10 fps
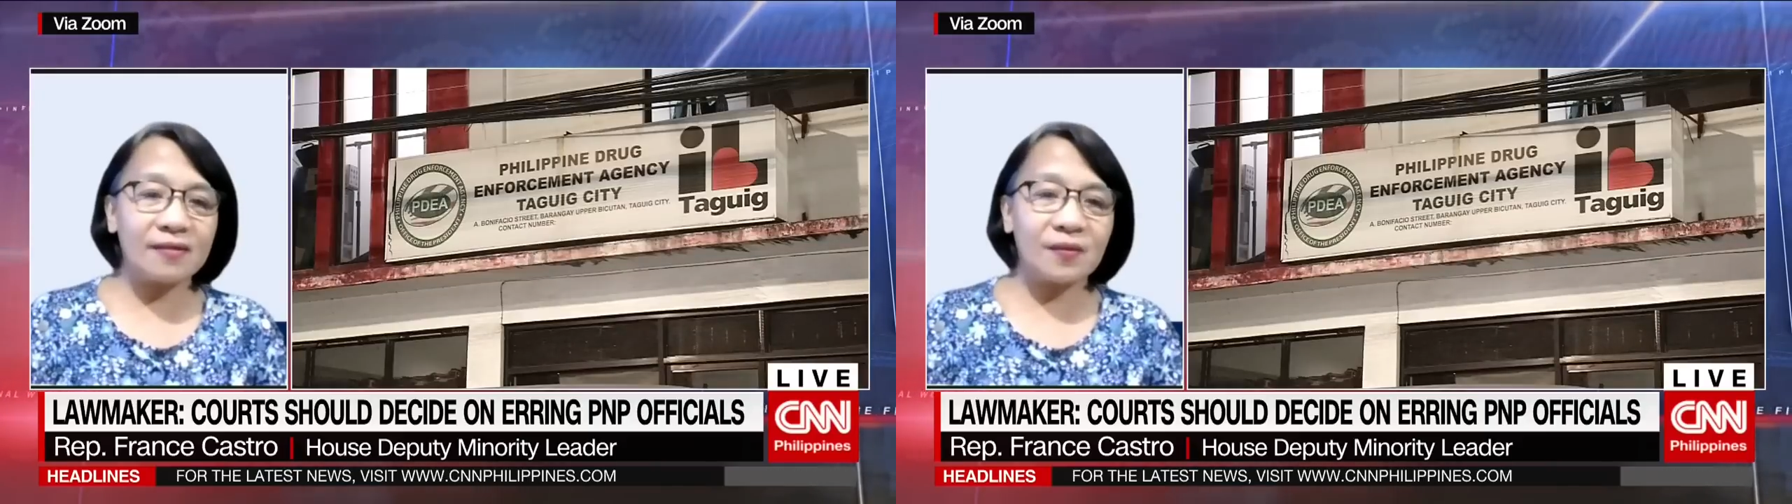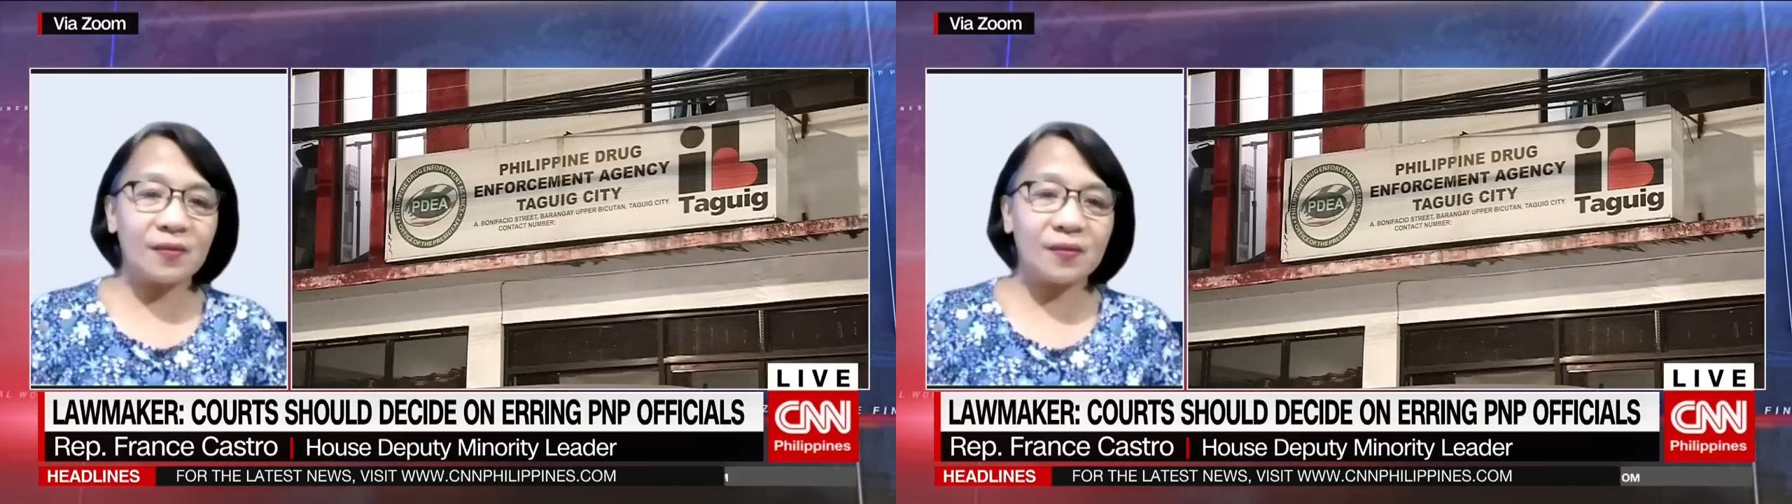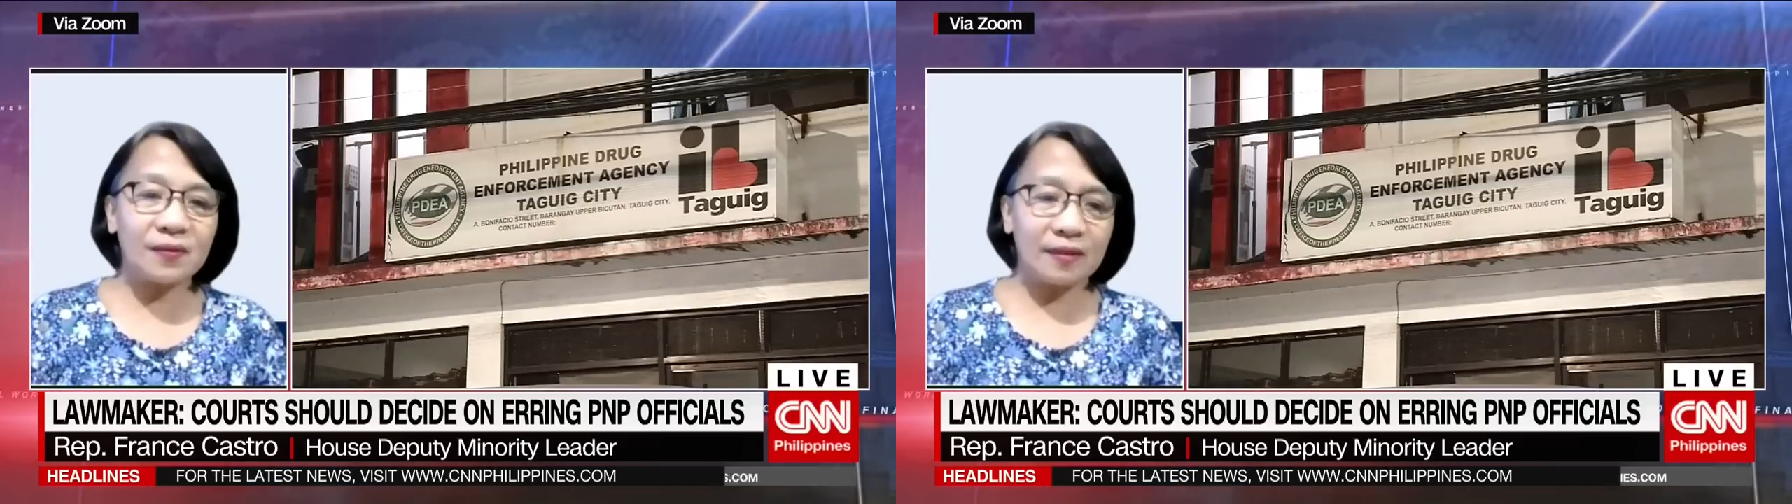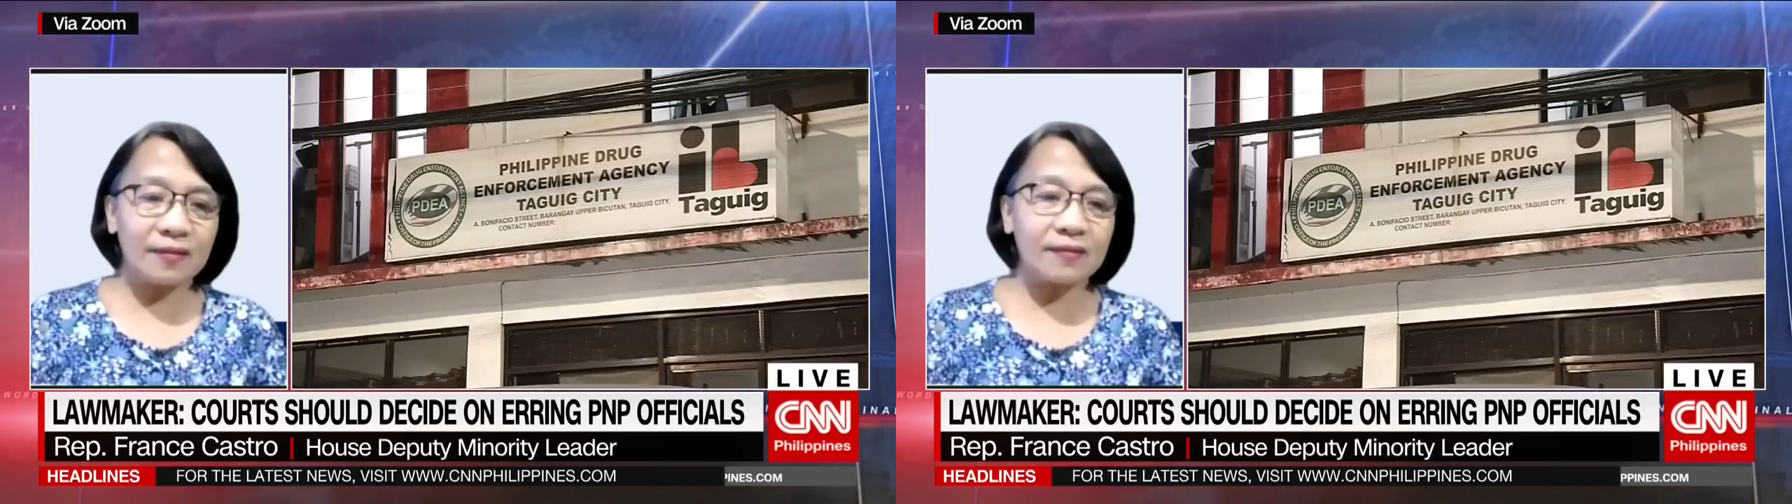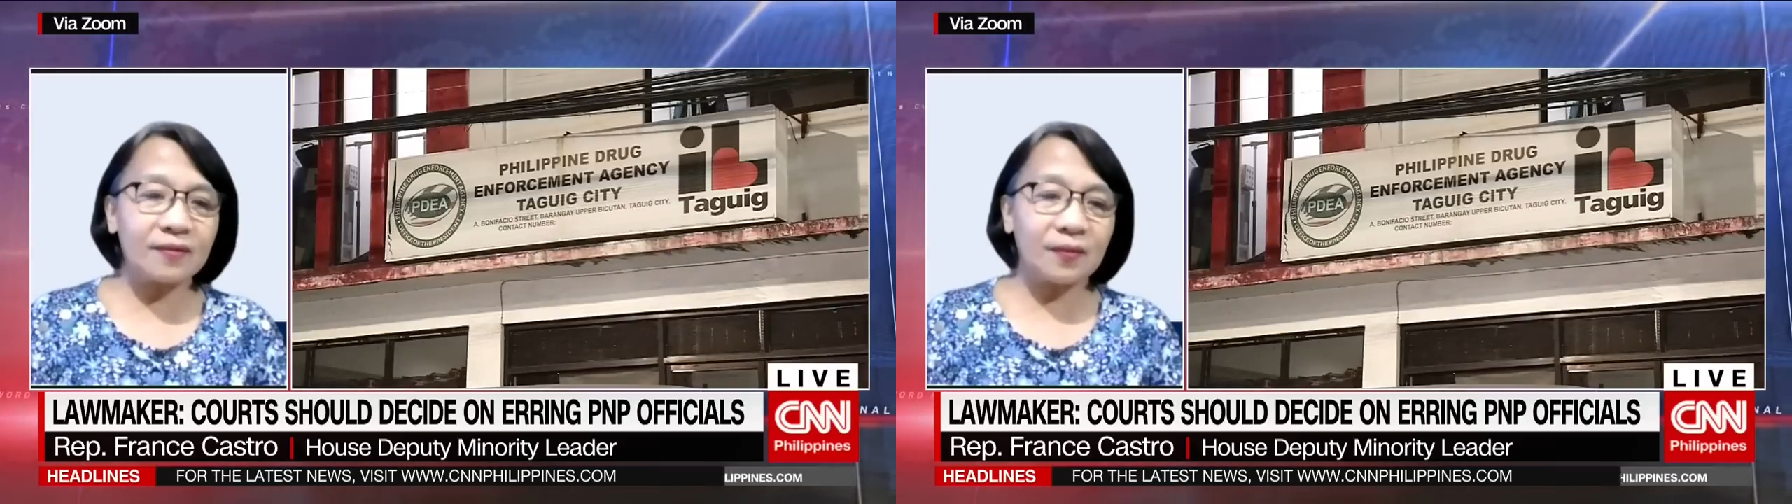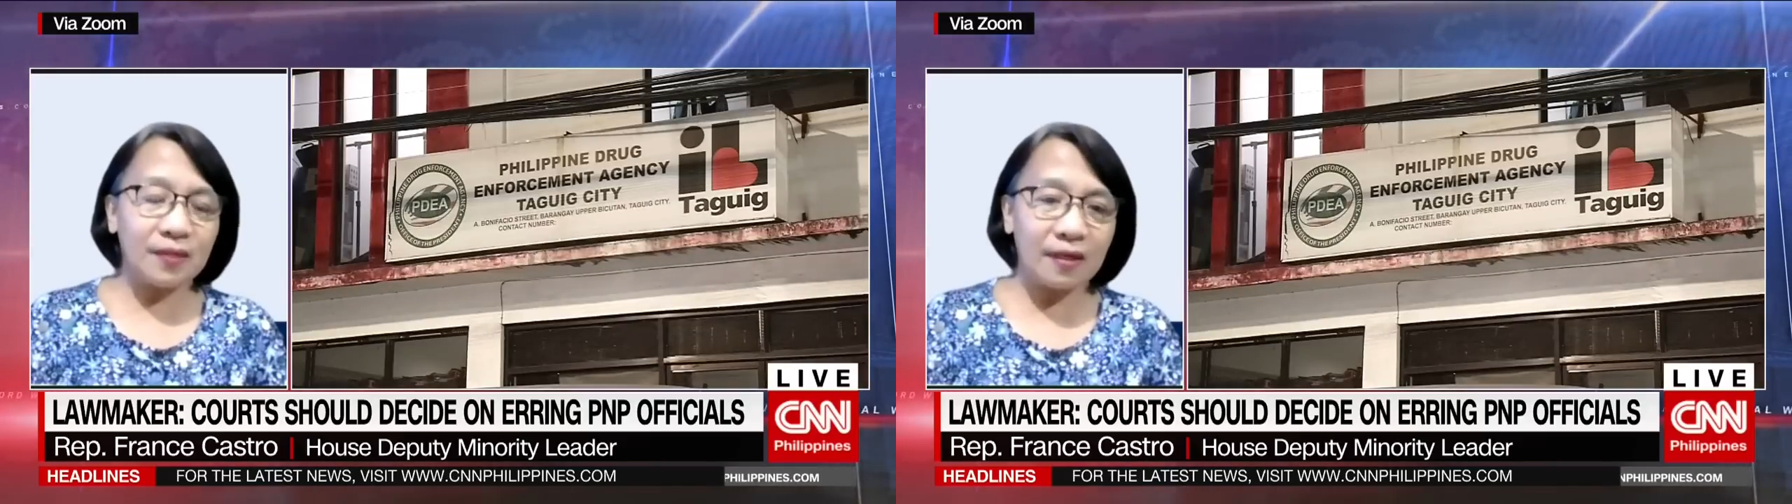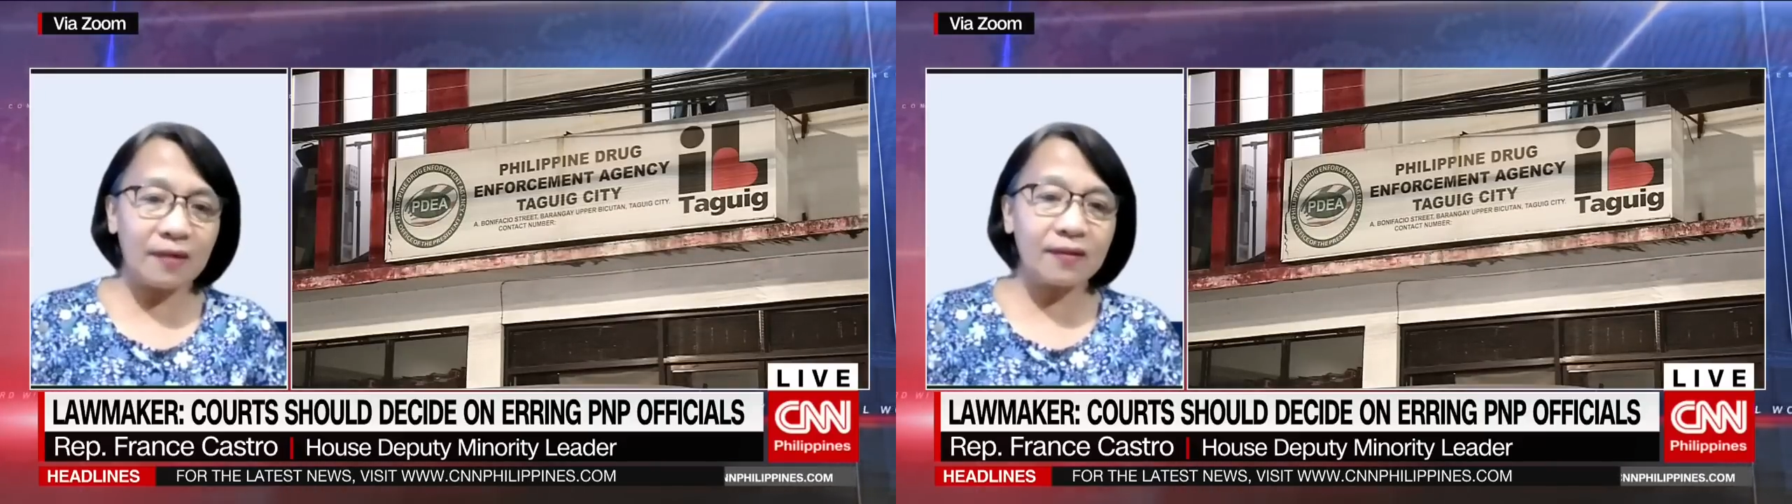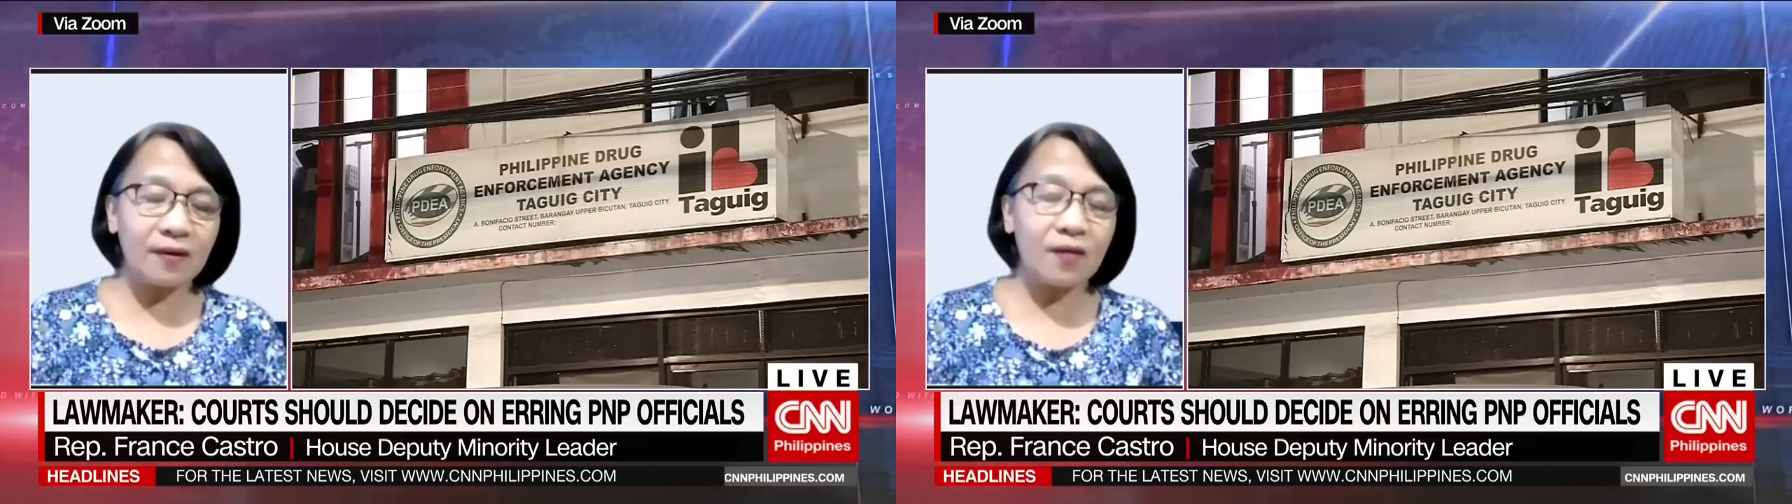So
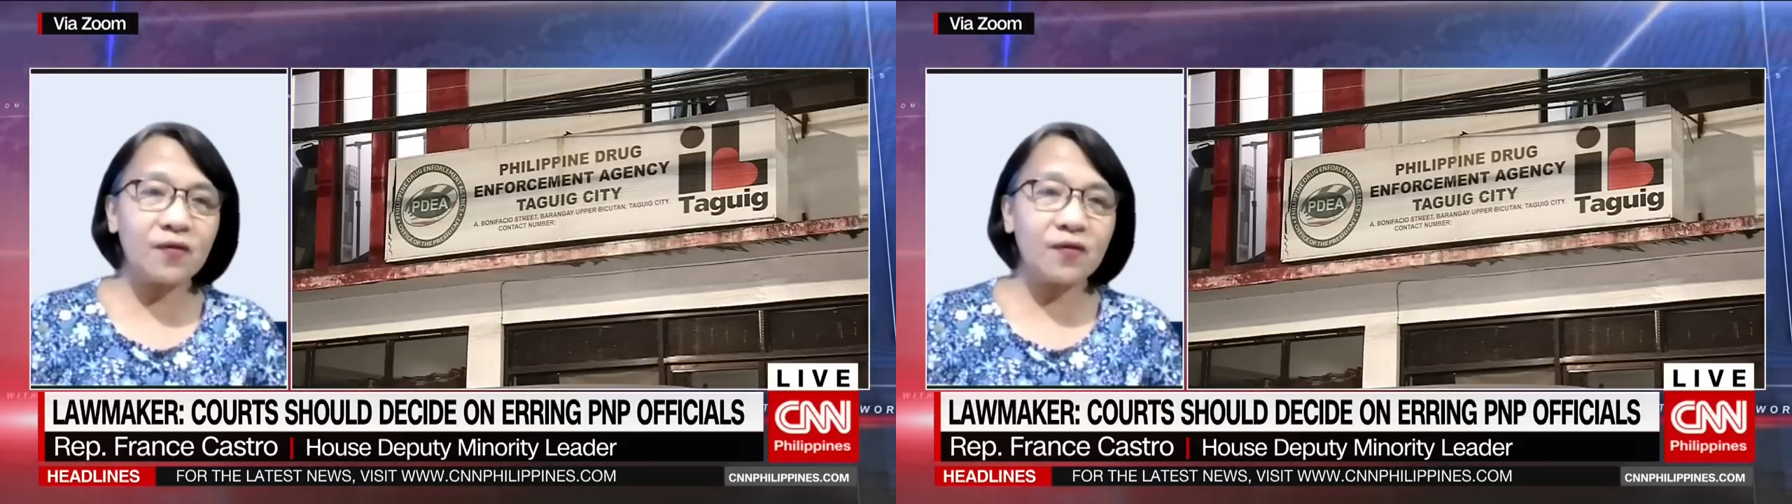the